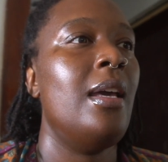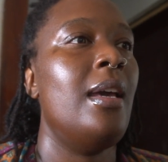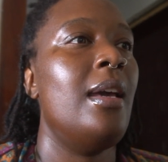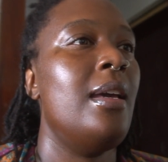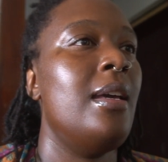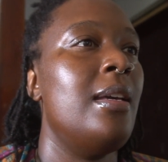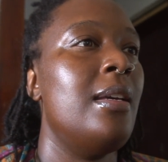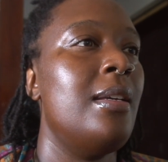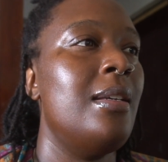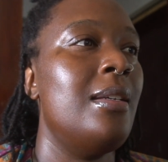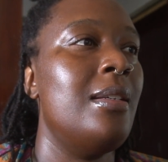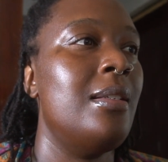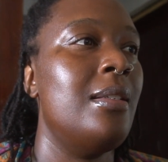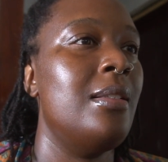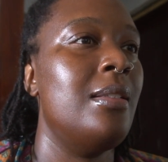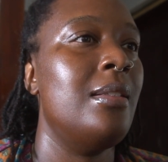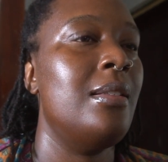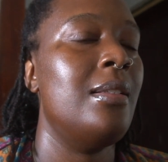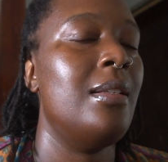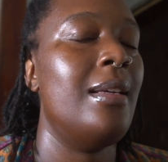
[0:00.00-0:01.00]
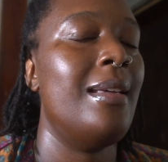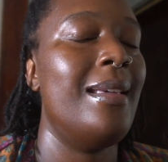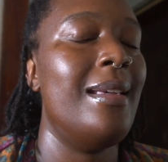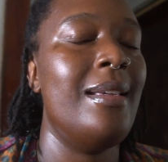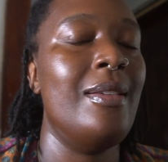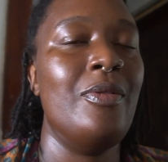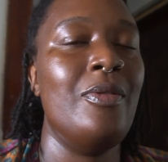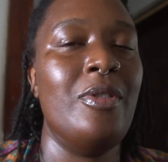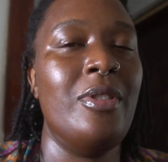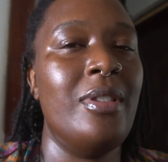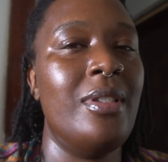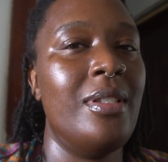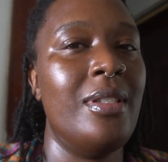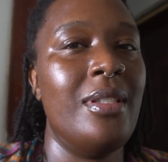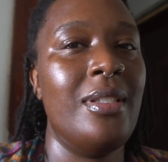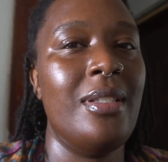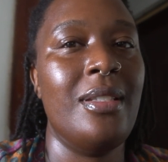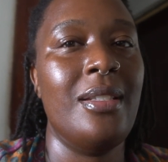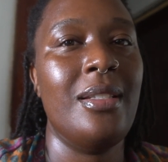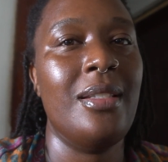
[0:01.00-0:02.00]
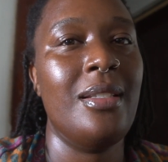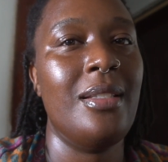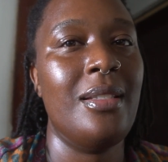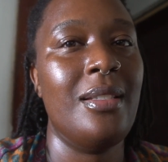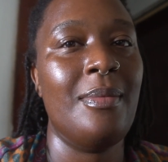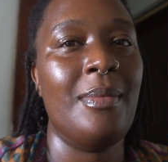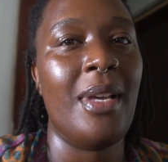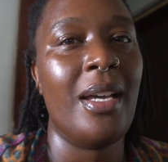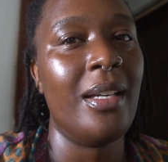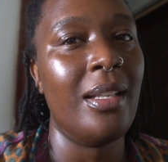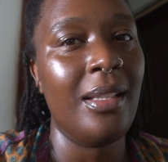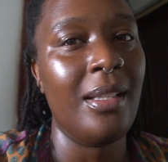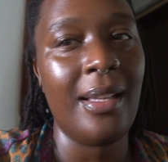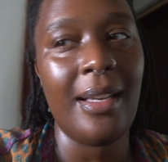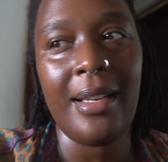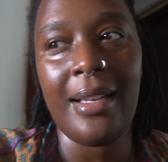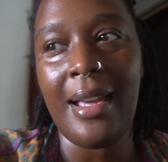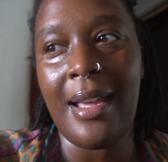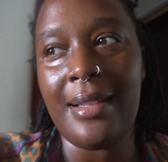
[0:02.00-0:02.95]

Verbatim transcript: And it was, I'm not gonna lie,